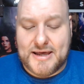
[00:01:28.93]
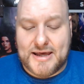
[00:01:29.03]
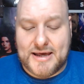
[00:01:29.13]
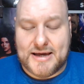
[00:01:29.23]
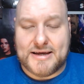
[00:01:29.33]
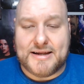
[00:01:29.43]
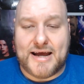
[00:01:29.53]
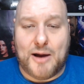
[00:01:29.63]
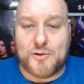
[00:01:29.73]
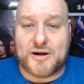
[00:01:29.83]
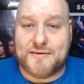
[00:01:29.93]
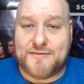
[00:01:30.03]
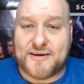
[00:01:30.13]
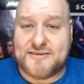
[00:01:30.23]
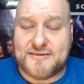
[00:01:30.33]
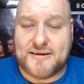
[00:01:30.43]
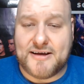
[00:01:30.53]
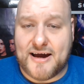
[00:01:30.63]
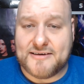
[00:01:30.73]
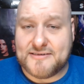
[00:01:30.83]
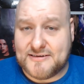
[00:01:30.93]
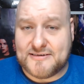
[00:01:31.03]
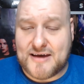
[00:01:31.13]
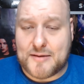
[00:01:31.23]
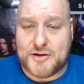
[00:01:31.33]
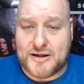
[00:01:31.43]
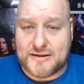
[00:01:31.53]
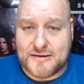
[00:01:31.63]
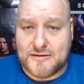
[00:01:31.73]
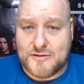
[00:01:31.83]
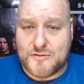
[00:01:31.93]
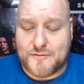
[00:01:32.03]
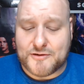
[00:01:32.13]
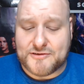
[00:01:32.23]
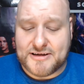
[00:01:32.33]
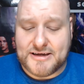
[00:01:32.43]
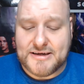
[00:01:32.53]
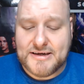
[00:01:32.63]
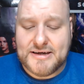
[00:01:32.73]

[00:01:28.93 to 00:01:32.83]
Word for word: and Howard confesses to the guys, and this is happening at the university